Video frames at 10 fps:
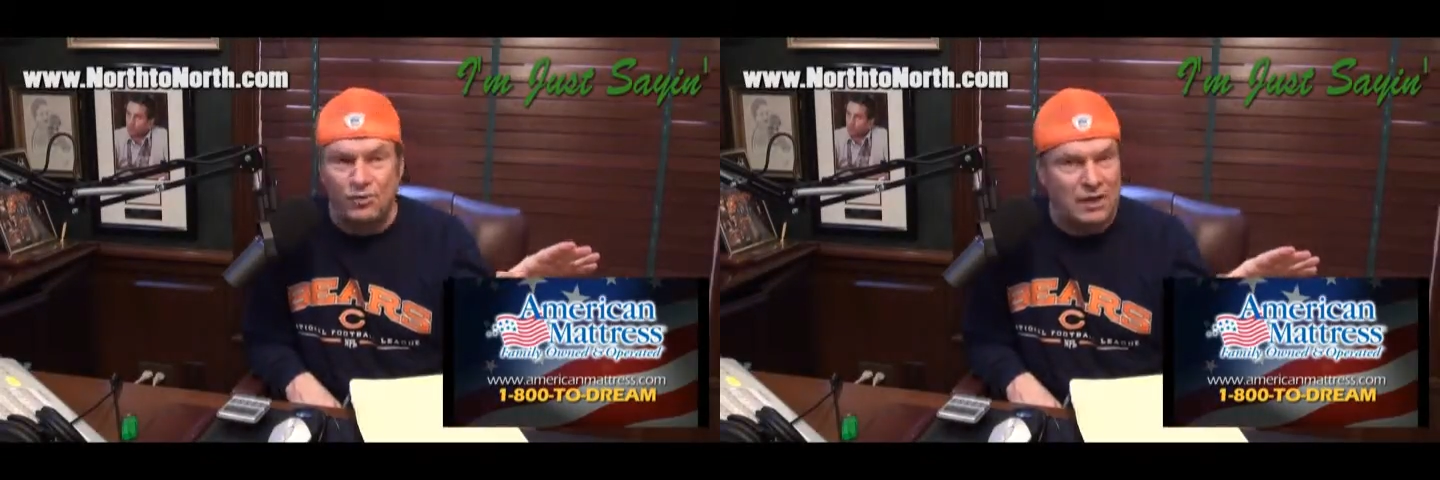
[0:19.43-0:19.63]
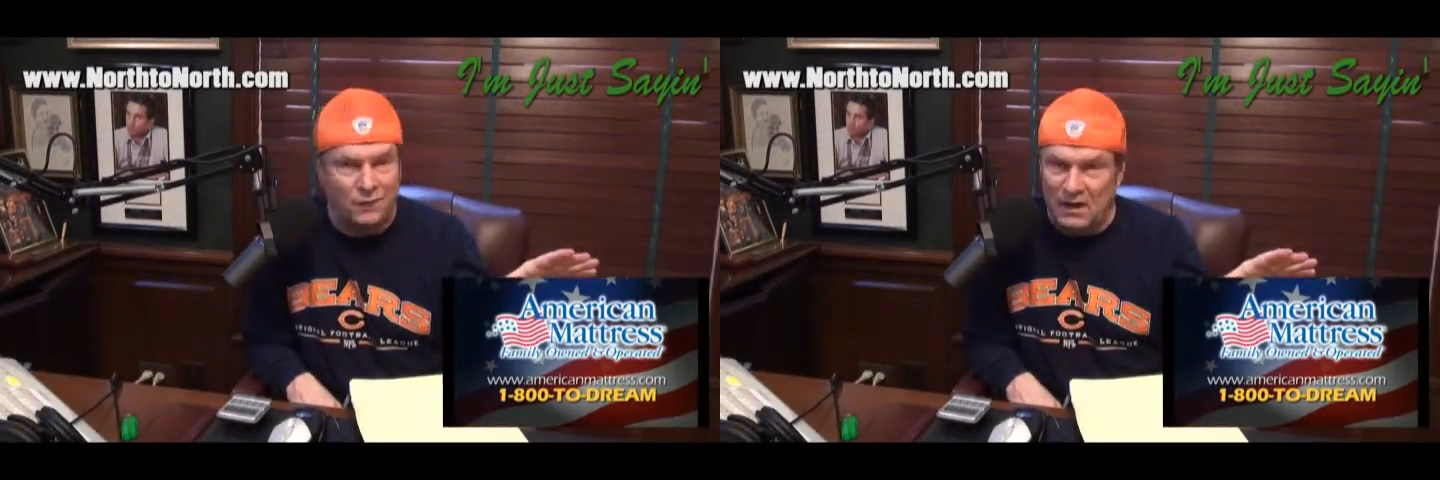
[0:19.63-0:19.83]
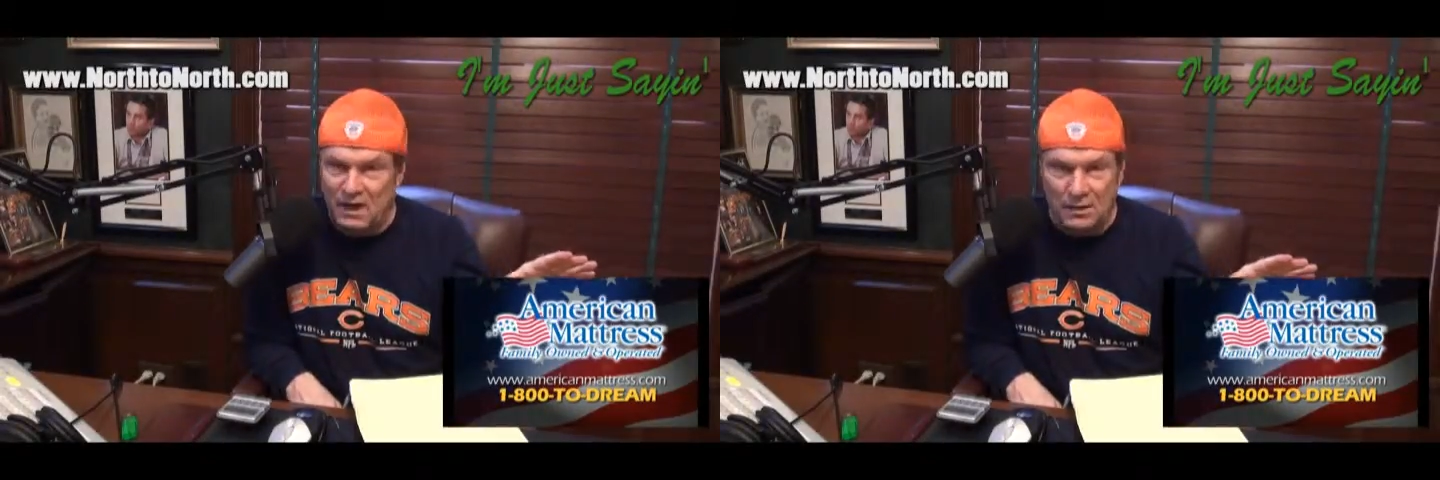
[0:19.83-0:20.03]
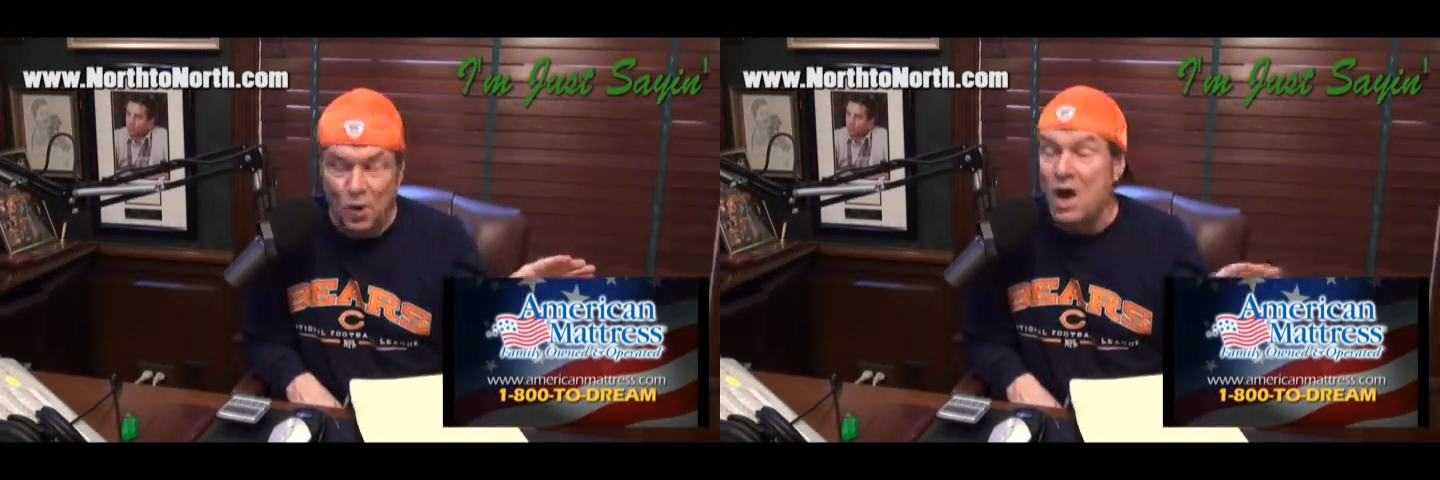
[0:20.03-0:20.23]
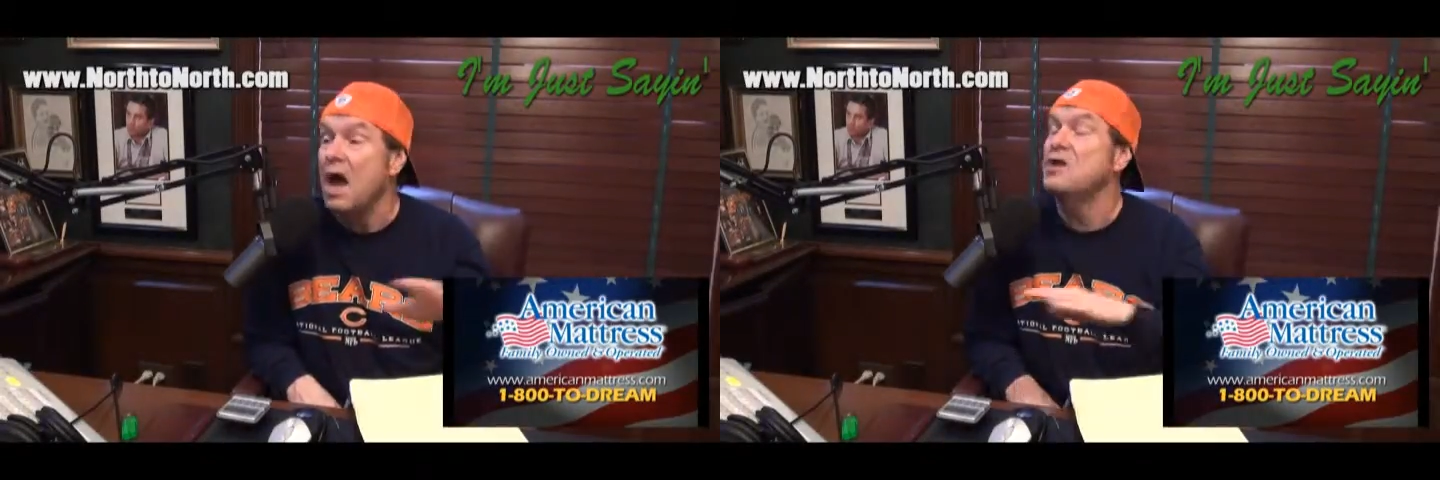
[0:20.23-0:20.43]
TV
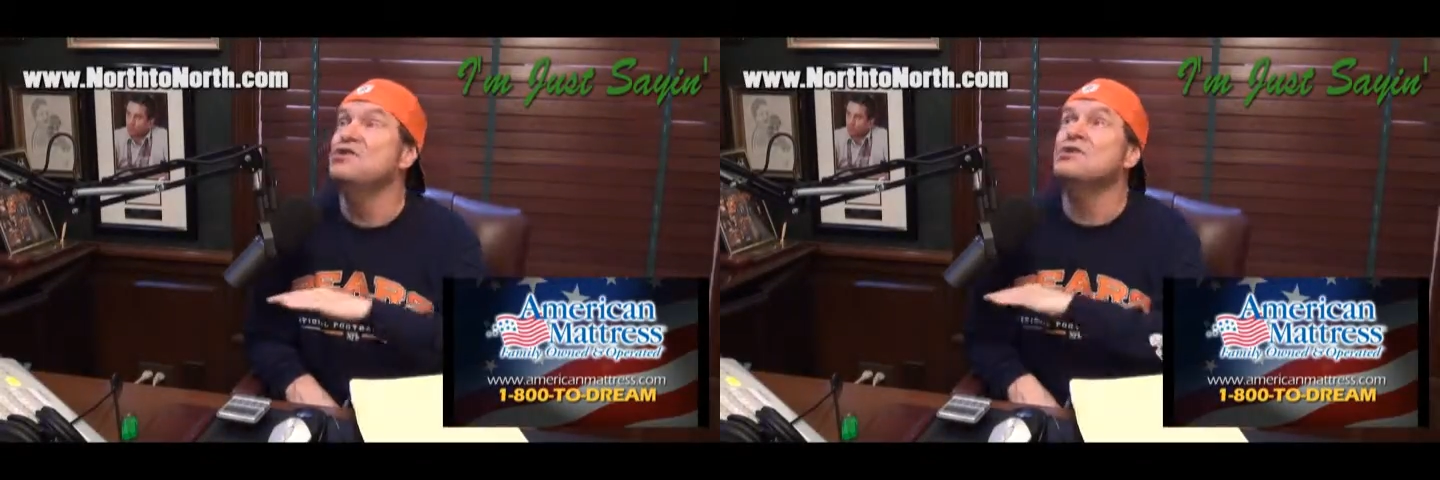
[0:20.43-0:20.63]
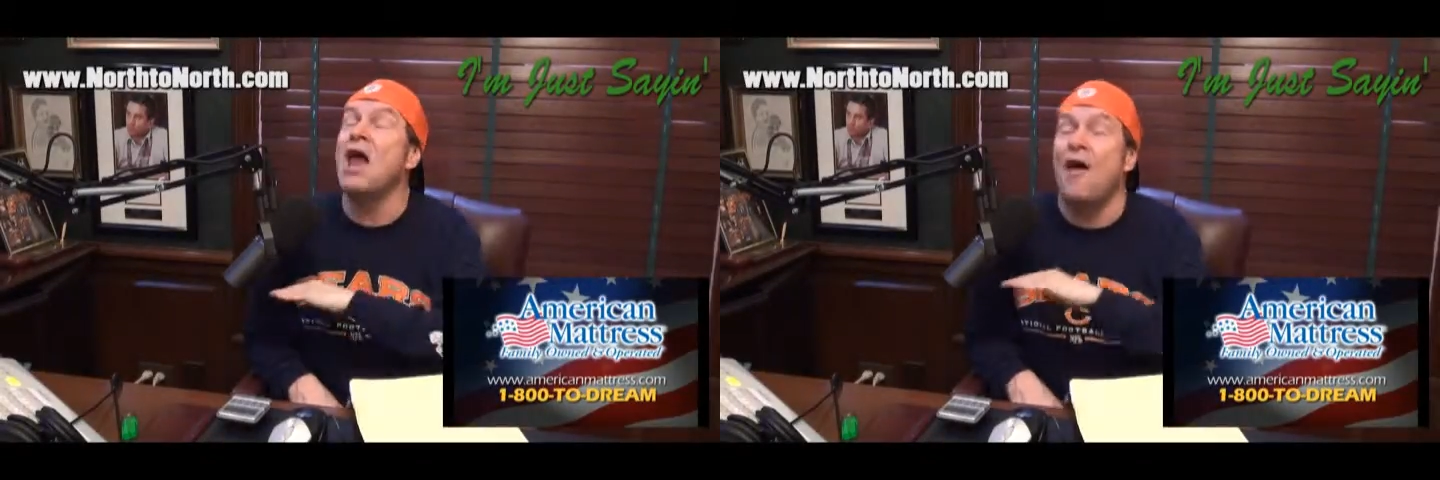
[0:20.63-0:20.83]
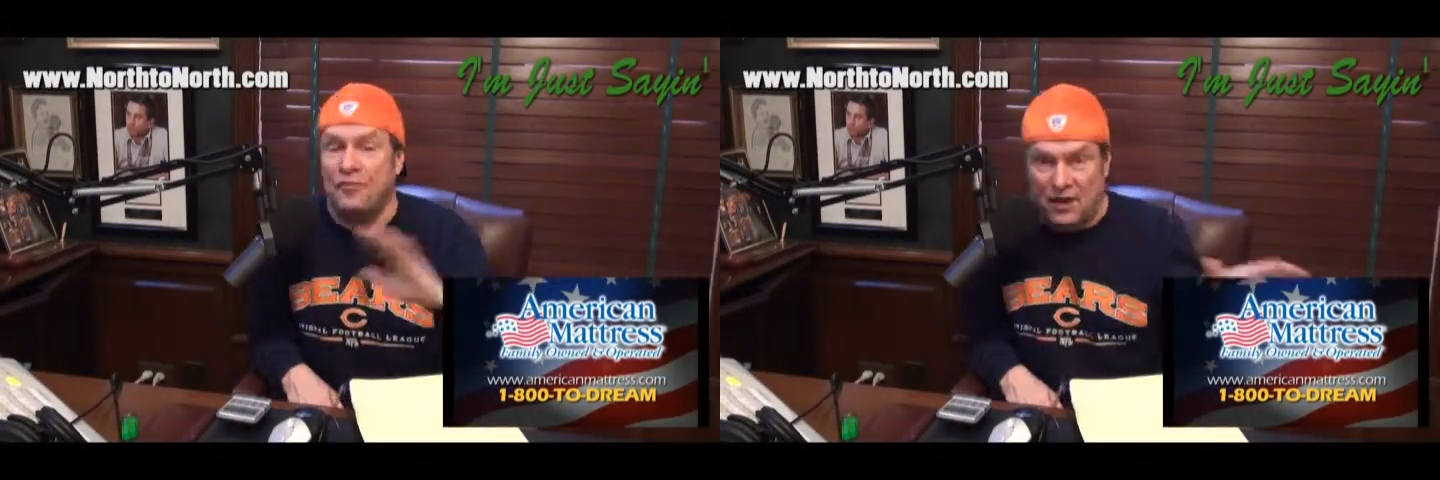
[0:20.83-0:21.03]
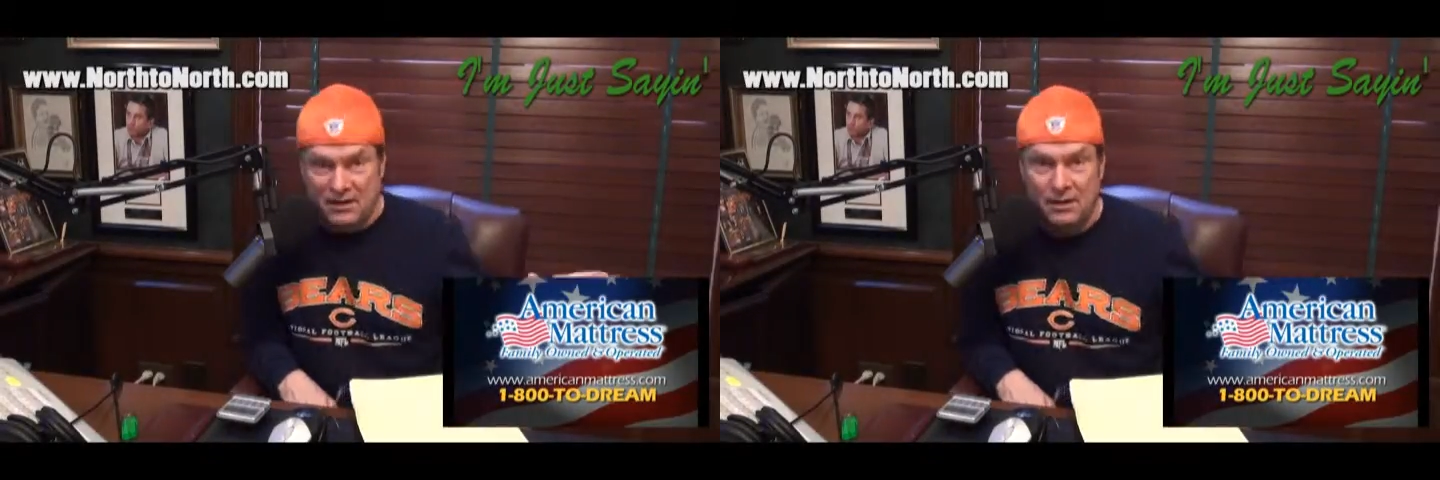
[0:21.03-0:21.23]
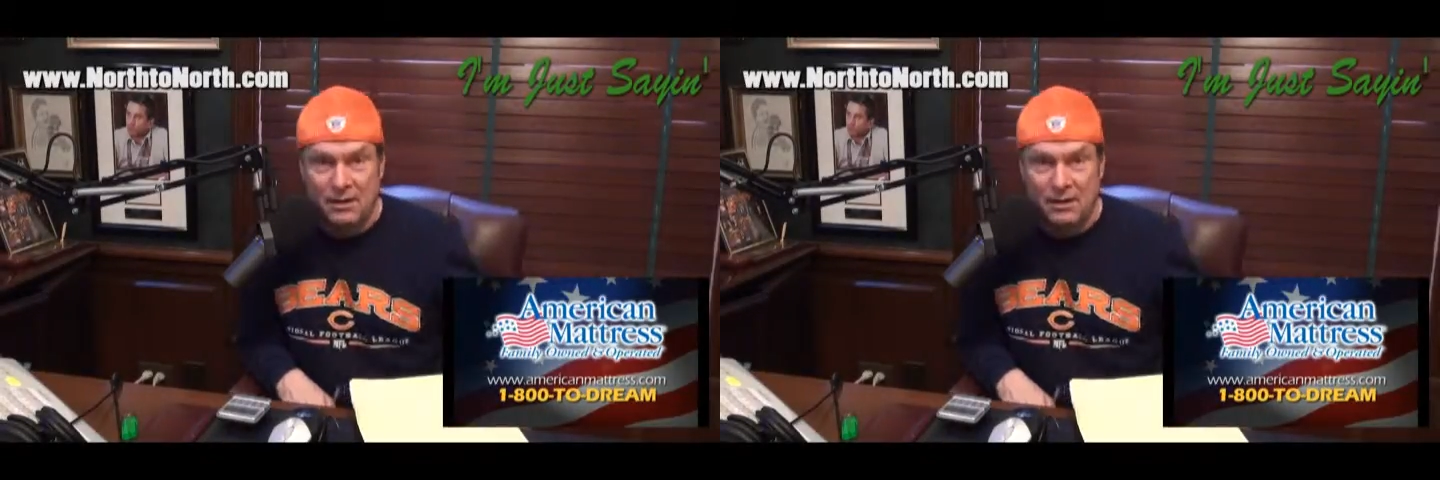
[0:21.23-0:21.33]
anymore. Nothing